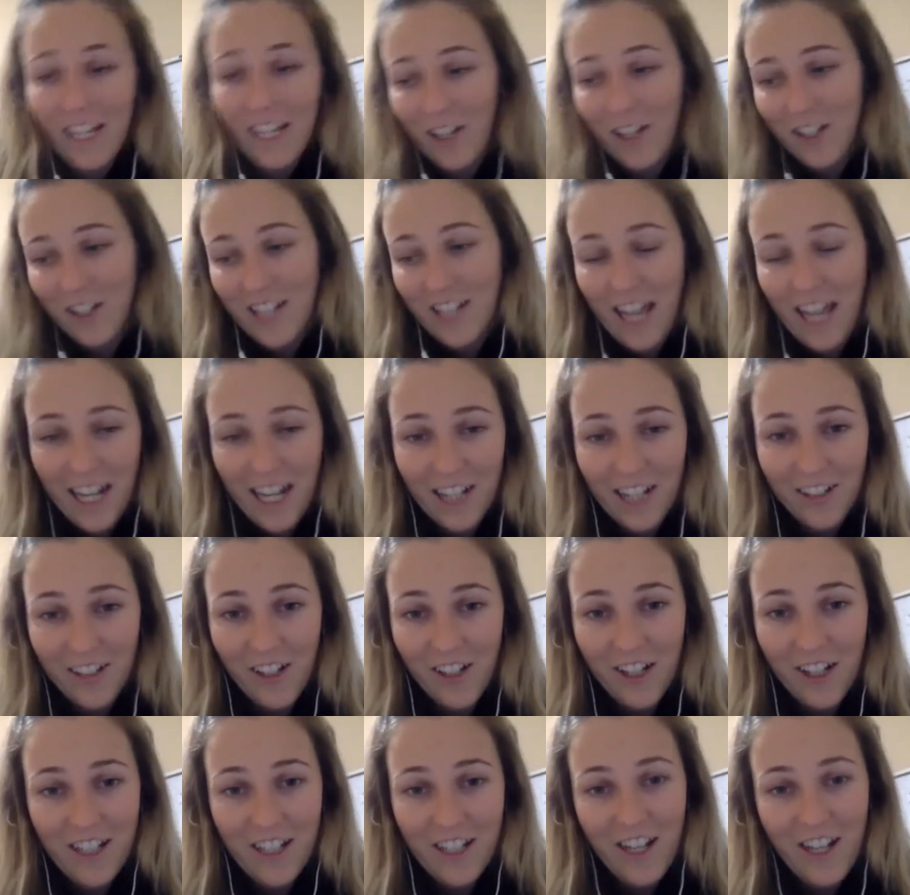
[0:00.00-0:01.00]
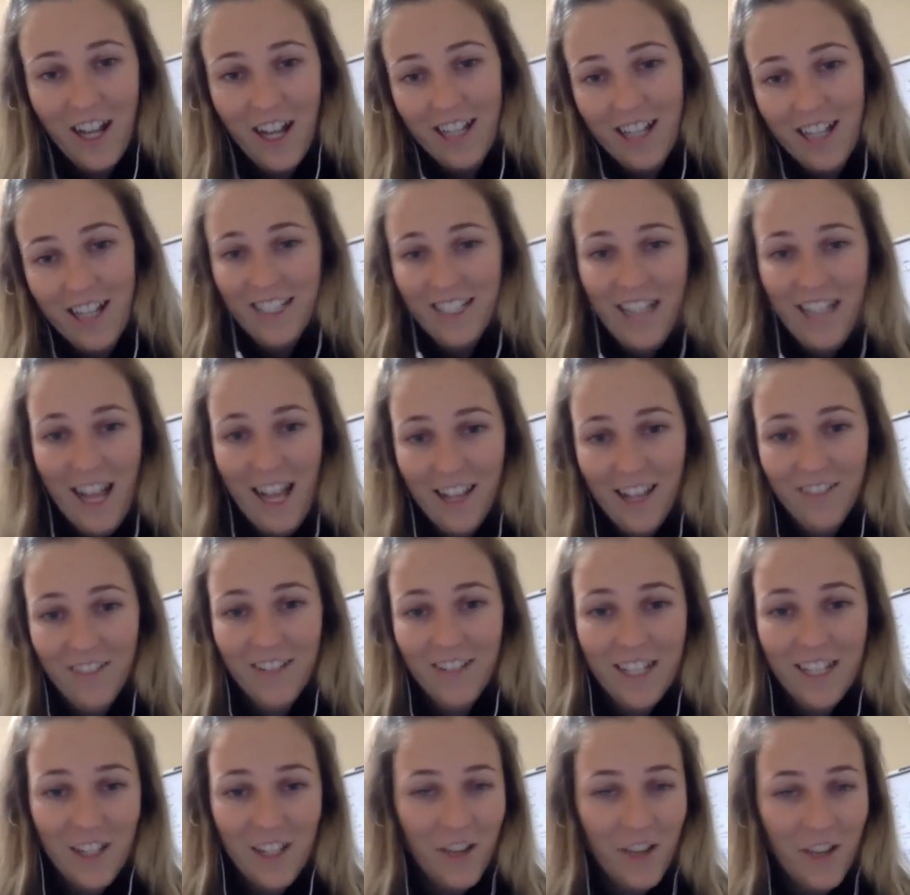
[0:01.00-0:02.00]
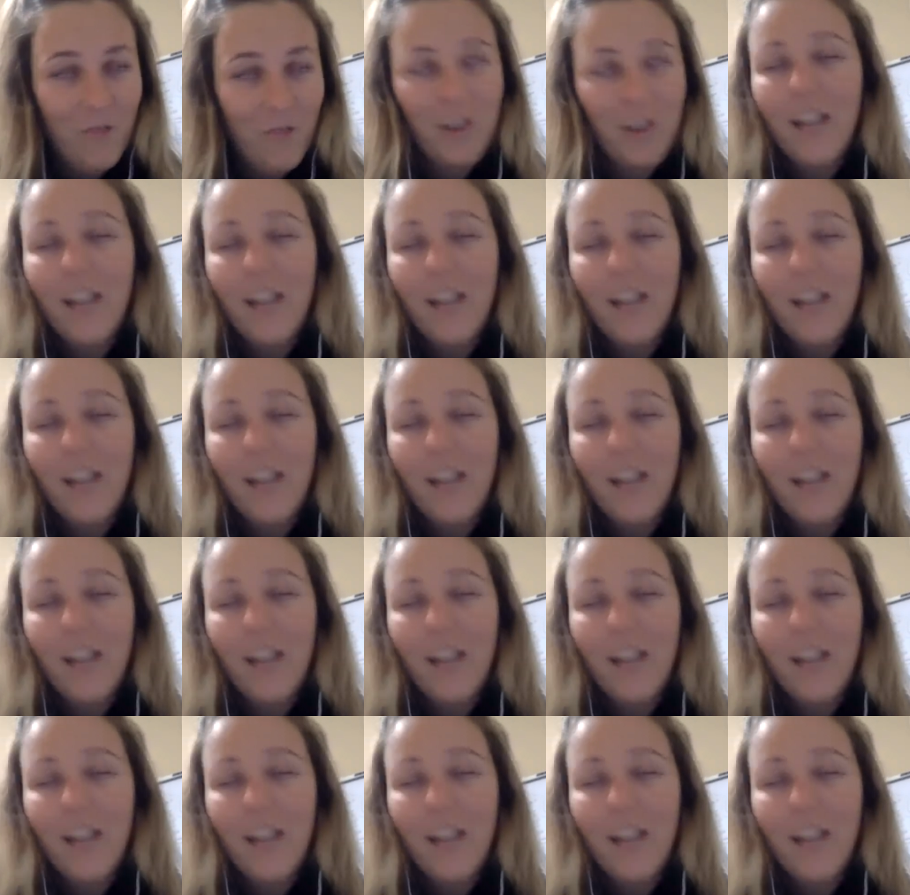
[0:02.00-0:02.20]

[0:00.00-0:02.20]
It got to eight o'clock at night, and it's out the window.